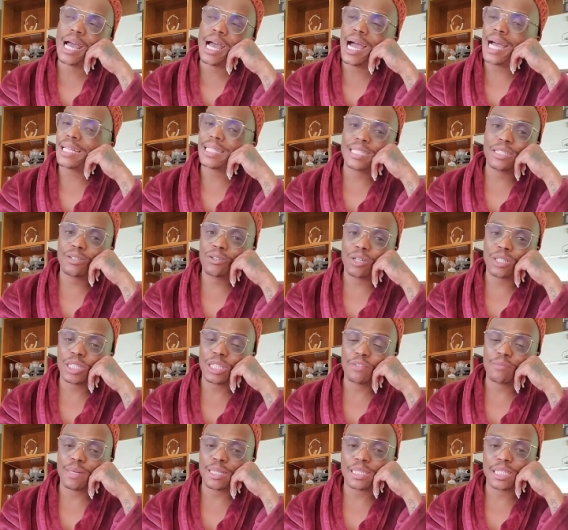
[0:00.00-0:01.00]
I did not
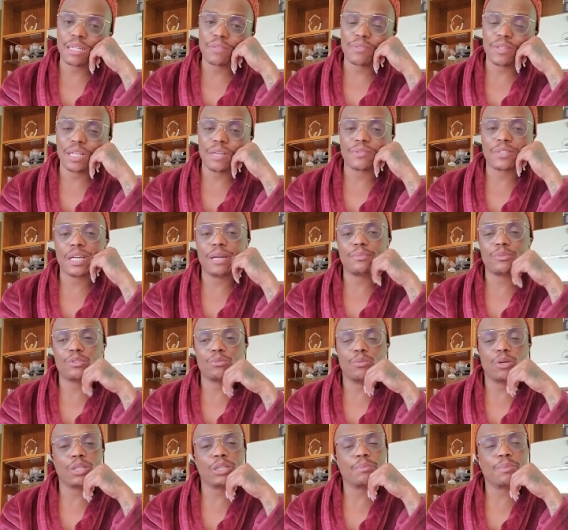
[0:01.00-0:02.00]
give myself enough time to
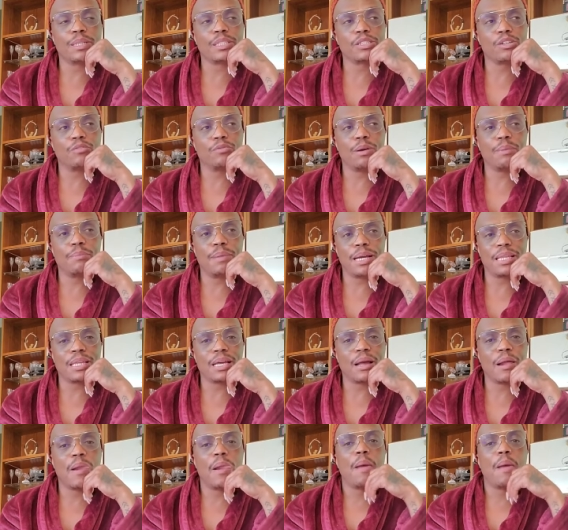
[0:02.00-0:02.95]
mourn the passing of my mother.